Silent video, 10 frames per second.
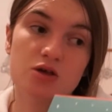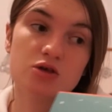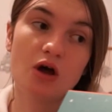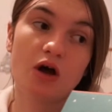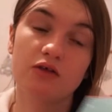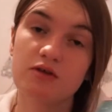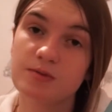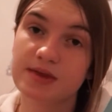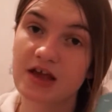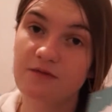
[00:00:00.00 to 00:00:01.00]
So I'll go
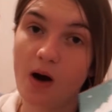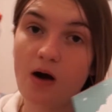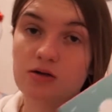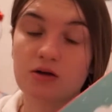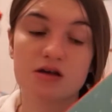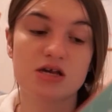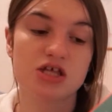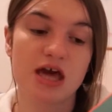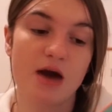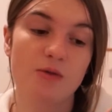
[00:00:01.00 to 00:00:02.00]
Christmas Eve box because this
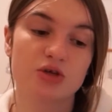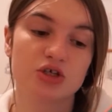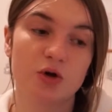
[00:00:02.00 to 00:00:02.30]
year I want to